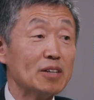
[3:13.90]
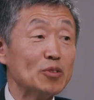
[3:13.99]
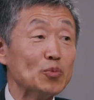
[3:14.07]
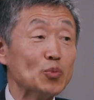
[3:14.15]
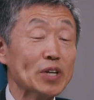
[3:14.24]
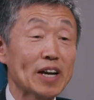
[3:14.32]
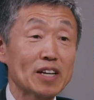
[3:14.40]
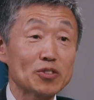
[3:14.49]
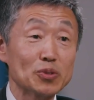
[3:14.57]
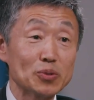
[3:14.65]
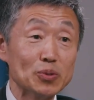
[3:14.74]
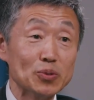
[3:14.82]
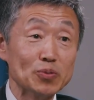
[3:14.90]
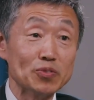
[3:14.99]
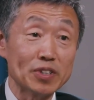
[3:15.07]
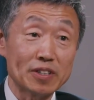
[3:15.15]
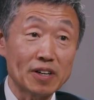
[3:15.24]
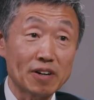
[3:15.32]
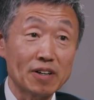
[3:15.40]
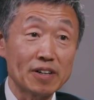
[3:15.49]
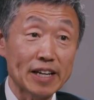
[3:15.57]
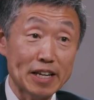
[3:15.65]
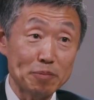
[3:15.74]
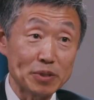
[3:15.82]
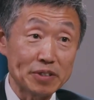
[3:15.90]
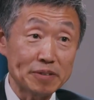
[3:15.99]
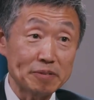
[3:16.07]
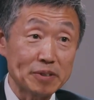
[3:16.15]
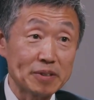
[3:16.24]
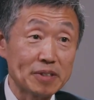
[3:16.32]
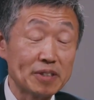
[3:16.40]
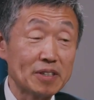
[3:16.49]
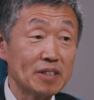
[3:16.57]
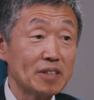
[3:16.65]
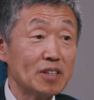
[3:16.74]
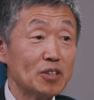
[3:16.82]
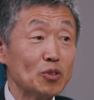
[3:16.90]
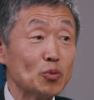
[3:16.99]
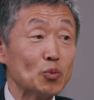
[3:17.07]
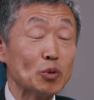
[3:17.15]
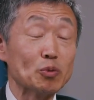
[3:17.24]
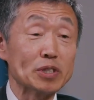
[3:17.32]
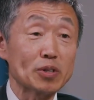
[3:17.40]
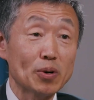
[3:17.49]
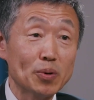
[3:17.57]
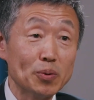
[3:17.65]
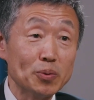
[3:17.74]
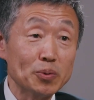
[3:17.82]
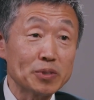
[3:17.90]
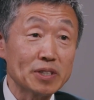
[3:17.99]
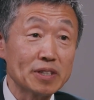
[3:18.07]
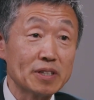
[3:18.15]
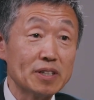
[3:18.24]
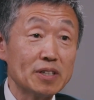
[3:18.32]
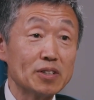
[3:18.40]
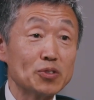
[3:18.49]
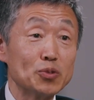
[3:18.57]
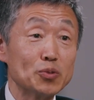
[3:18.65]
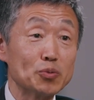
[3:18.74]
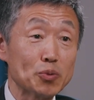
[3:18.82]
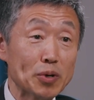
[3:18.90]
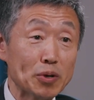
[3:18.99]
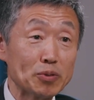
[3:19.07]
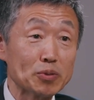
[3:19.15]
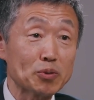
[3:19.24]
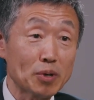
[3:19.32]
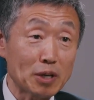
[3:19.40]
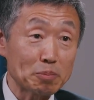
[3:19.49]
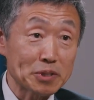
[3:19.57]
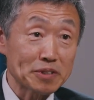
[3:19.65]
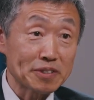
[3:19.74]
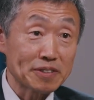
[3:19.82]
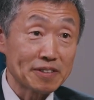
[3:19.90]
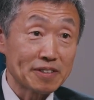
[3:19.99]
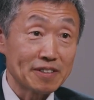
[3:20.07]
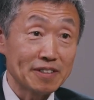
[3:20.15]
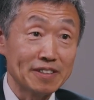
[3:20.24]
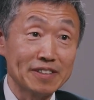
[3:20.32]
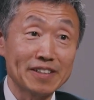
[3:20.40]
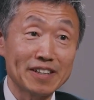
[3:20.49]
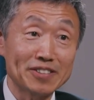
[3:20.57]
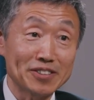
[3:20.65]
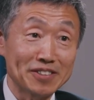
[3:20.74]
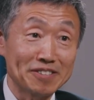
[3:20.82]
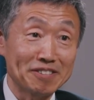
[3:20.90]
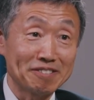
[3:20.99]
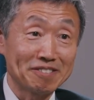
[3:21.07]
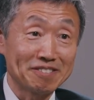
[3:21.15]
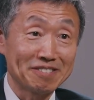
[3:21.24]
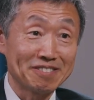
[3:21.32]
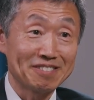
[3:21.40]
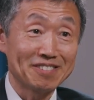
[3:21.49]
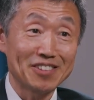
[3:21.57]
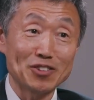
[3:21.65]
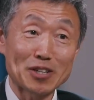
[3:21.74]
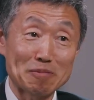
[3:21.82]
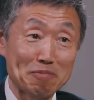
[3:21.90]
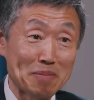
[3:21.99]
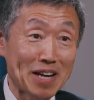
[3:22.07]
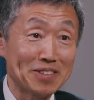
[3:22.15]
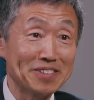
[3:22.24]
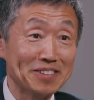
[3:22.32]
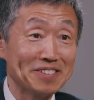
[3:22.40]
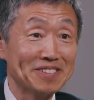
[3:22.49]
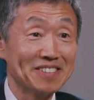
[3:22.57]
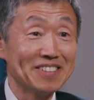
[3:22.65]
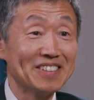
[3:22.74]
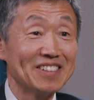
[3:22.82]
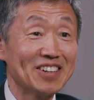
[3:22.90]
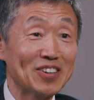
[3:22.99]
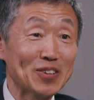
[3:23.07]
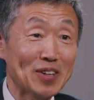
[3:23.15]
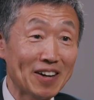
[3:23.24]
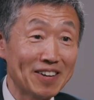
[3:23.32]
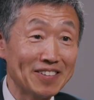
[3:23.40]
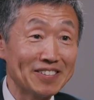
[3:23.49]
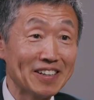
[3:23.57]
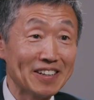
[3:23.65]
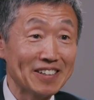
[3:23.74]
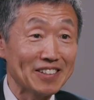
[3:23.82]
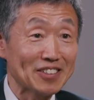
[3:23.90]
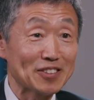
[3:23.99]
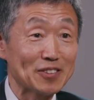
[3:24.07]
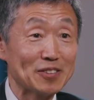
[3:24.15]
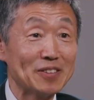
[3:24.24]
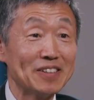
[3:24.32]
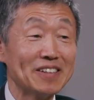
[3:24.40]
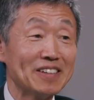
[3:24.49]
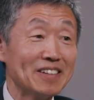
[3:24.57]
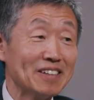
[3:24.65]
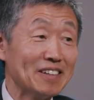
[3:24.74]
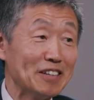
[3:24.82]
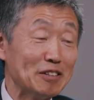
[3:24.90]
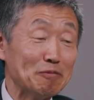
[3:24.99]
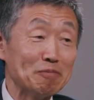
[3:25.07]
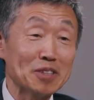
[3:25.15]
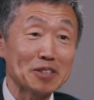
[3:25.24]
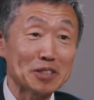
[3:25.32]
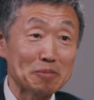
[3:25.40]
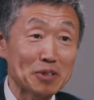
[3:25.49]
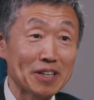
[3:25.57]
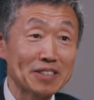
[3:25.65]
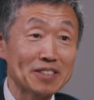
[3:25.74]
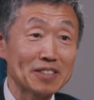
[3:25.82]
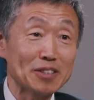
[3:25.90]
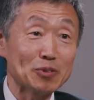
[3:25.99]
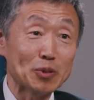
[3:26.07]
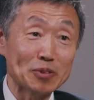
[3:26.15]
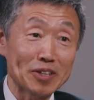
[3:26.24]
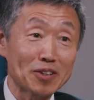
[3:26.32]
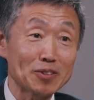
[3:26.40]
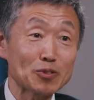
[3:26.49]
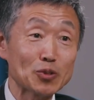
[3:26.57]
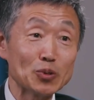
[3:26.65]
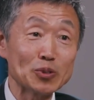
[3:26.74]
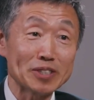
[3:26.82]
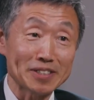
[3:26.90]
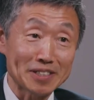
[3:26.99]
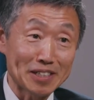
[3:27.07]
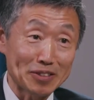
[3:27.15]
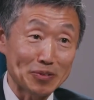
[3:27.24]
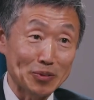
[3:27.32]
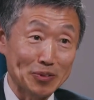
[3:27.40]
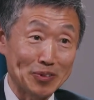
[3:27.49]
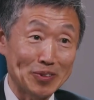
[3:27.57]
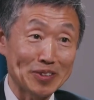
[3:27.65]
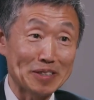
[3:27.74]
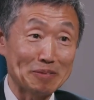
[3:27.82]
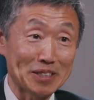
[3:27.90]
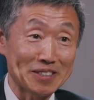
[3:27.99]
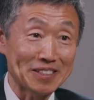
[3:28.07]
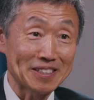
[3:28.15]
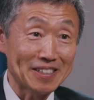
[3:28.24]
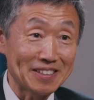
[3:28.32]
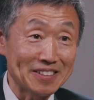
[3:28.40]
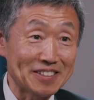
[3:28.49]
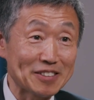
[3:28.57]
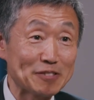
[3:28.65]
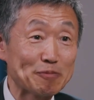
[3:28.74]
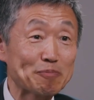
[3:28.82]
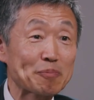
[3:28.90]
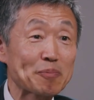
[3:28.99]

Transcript: And we had to do very hard labor. We were told to grow crops in the desert. And you can imagine how hard that is. And not surprisingly, we were not too successful talking about success.